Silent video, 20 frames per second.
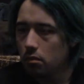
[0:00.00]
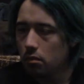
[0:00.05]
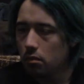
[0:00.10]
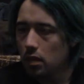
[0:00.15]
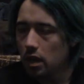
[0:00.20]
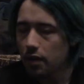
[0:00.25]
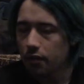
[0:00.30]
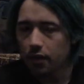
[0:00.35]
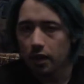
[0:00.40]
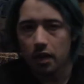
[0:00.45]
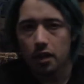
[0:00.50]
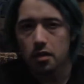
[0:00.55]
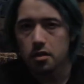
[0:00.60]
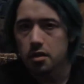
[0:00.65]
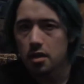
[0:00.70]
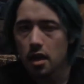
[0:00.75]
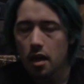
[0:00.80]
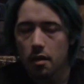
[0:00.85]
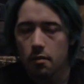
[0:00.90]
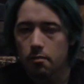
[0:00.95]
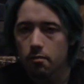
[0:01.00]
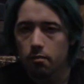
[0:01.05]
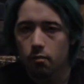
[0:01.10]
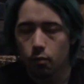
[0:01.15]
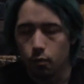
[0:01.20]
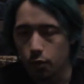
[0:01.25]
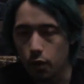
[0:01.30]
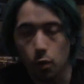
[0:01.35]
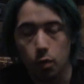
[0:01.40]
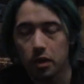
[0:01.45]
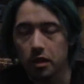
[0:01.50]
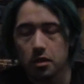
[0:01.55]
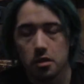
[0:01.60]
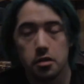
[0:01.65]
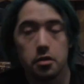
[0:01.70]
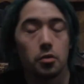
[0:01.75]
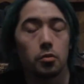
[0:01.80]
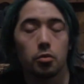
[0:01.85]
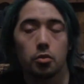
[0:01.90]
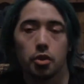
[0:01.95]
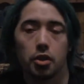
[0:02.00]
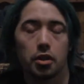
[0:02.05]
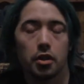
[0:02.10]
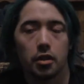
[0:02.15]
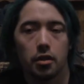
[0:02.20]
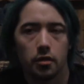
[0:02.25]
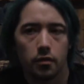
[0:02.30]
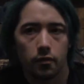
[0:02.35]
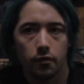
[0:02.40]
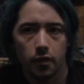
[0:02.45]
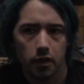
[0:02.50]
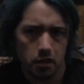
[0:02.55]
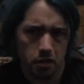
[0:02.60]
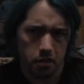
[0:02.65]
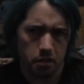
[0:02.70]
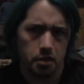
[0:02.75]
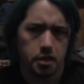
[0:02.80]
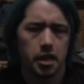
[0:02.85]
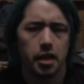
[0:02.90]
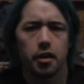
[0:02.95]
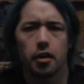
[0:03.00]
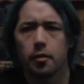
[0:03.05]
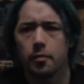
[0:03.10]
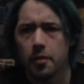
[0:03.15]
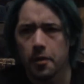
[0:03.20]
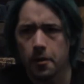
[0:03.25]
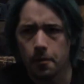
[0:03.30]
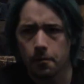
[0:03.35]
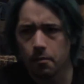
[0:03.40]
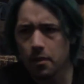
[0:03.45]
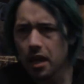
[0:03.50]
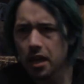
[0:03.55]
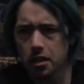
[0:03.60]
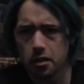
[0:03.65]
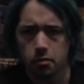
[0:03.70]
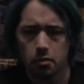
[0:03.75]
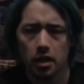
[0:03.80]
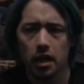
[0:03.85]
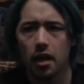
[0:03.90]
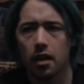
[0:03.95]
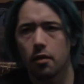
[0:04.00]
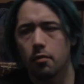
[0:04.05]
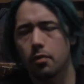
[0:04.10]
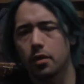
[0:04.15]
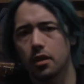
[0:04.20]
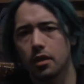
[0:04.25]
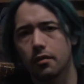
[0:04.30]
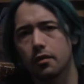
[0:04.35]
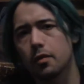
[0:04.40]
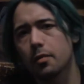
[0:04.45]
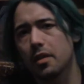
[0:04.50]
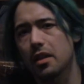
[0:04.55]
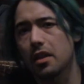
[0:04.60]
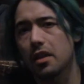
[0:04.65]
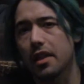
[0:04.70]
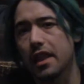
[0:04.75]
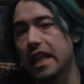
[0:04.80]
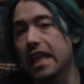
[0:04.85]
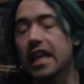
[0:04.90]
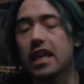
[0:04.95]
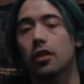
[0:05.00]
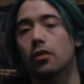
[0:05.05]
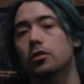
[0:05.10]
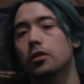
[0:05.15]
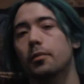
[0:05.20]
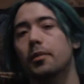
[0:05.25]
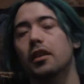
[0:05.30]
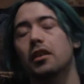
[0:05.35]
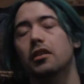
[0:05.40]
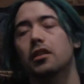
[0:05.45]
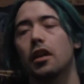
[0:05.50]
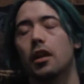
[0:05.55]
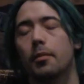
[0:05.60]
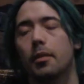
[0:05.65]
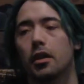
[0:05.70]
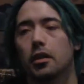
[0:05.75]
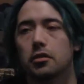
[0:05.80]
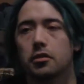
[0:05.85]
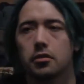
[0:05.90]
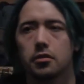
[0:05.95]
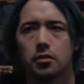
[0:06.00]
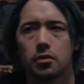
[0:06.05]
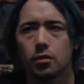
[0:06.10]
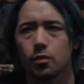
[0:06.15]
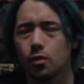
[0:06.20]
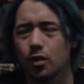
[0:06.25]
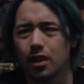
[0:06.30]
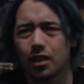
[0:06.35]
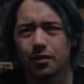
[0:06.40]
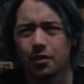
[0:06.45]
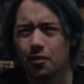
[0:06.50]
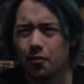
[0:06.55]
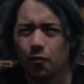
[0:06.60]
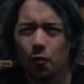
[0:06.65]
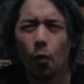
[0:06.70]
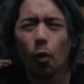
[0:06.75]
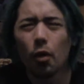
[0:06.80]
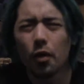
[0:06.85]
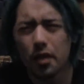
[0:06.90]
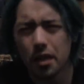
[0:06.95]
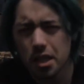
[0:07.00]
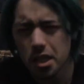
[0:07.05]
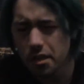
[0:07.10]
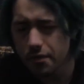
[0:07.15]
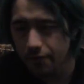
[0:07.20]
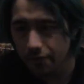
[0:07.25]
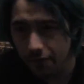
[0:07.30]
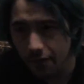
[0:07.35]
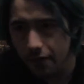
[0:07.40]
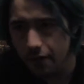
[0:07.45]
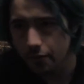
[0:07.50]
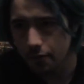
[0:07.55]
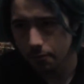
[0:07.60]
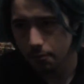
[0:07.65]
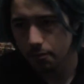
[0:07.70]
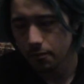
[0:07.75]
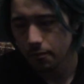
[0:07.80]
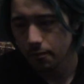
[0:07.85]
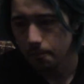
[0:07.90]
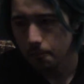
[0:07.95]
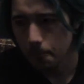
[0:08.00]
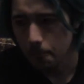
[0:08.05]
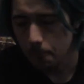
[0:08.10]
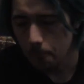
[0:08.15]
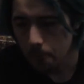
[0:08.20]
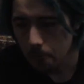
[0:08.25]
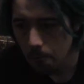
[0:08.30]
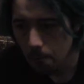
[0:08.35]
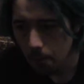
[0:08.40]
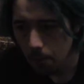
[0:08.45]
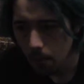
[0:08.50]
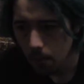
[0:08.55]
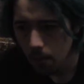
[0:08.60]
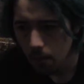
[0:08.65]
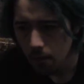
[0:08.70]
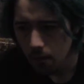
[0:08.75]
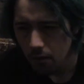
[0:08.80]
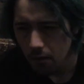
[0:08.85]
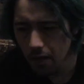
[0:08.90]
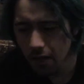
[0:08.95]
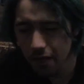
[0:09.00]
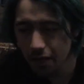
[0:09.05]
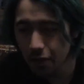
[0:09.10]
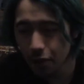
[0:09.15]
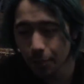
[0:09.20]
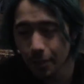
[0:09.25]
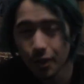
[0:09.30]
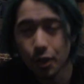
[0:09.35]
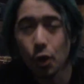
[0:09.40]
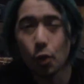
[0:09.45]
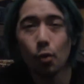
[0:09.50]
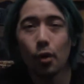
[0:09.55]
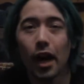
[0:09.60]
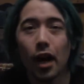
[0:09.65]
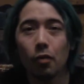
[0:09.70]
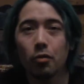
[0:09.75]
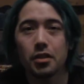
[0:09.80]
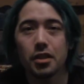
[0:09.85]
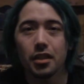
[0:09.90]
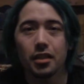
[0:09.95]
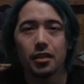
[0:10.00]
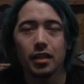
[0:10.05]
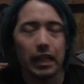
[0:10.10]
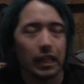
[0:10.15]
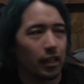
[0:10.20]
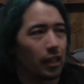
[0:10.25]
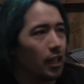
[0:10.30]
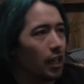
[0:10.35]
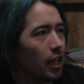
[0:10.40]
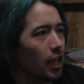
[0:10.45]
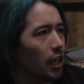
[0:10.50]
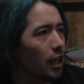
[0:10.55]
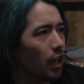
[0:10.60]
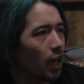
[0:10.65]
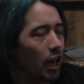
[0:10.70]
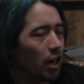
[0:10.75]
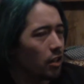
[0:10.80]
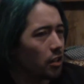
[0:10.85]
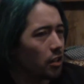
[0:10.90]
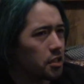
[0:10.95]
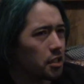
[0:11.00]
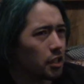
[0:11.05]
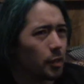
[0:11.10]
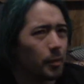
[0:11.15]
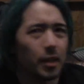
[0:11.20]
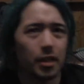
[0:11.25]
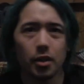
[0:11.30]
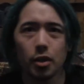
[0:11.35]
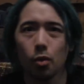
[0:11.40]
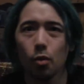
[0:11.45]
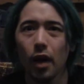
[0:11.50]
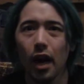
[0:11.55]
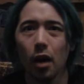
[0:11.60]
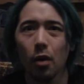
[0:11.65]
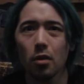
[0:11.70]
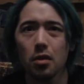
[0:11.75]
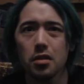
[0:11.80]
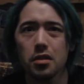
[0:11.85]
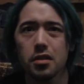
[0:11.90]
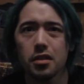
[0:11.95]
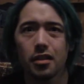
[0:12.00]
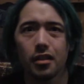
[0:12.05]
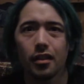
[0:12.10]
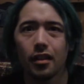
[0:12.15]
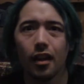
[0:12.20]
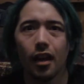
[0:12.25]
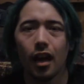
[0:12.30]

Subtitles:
I forget his name, the Winter Soldier versus Iron Man. That's what I believe to be the ultimate climax, or whatever, for this film. It's gonna be 2 hours, like, how it gonna be, 2 hours?